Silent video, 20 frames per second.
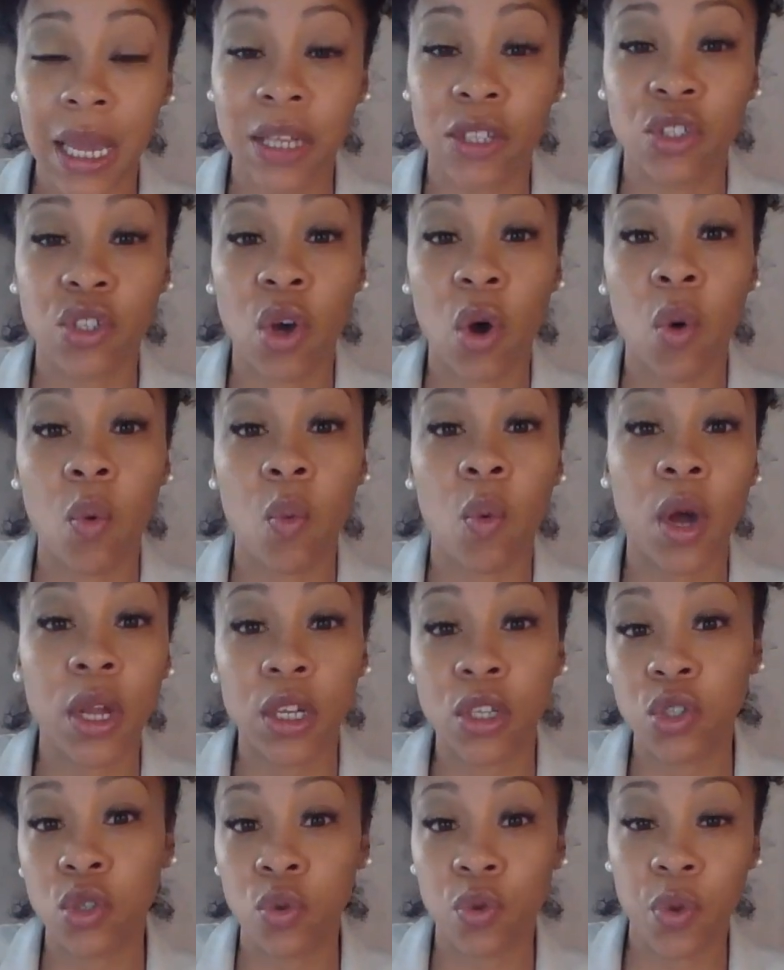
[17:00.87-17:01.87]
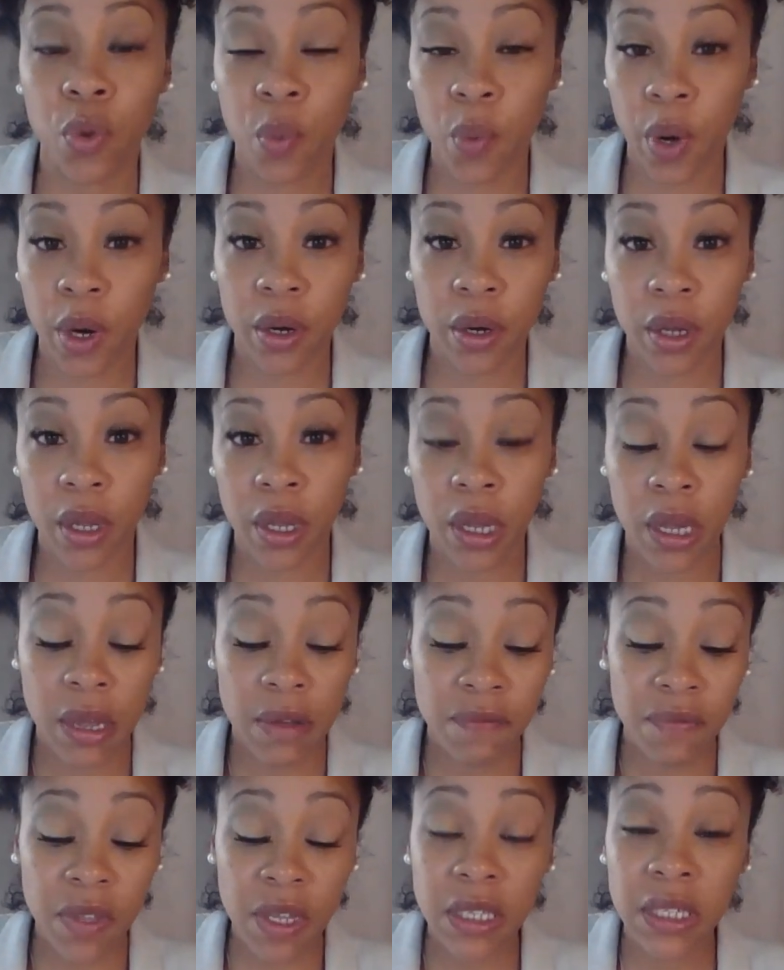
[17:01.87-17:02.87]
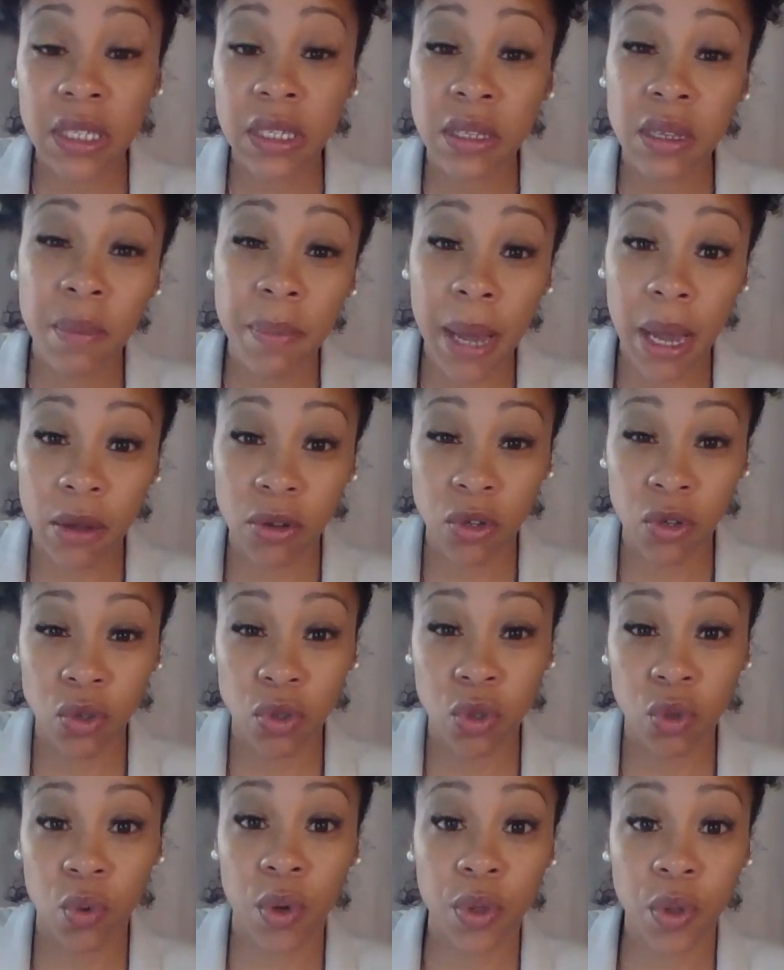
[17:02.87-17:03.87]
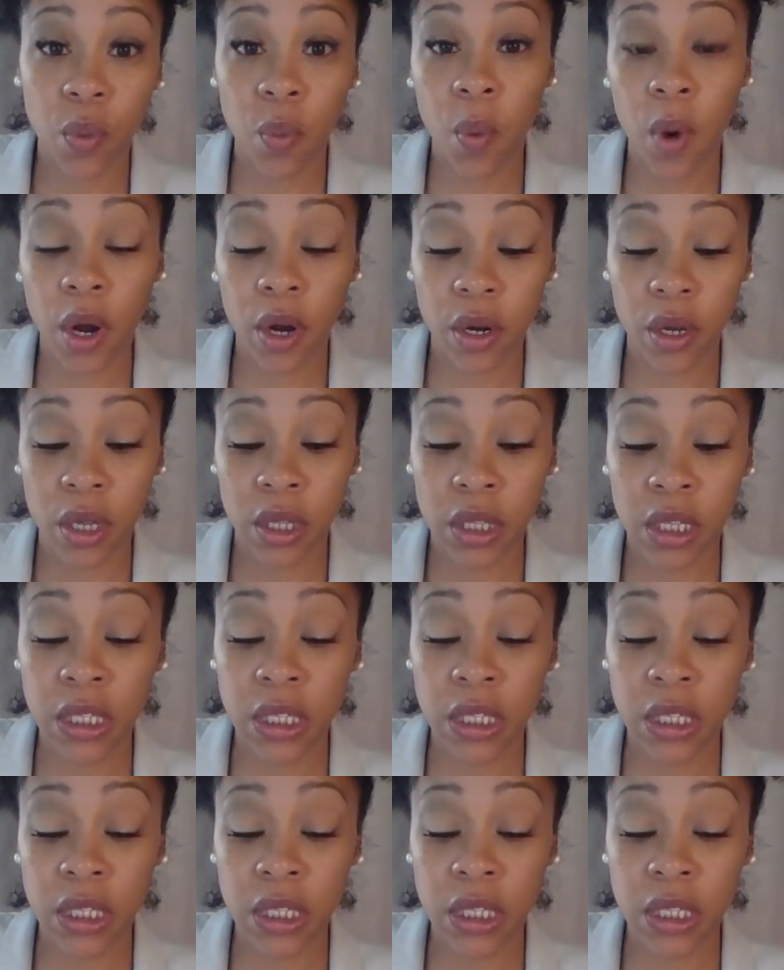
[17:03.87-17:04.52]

and don't want to do the work. This is about you doing the work.